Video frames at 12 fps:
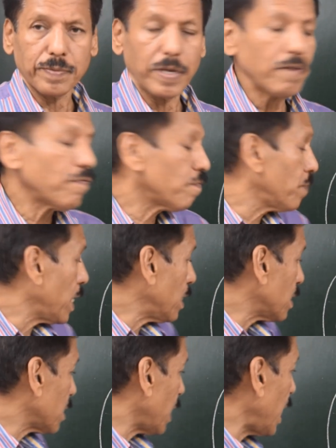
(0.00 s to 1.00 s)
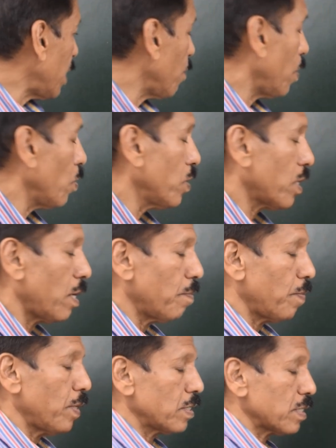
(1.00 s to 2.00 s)
If there is red below the
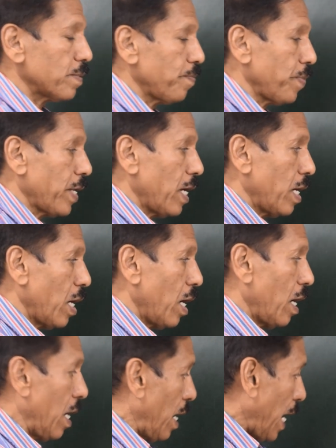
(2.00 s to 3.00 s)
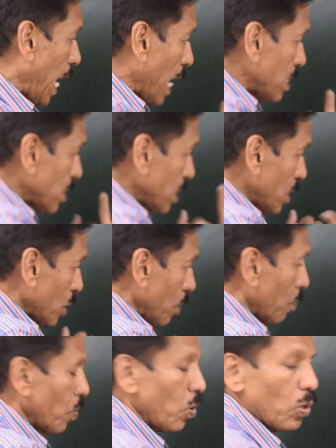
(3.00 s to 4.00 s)
compass, as the ship
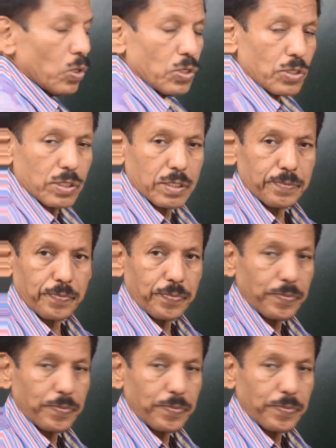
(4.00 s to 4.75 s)
rolls,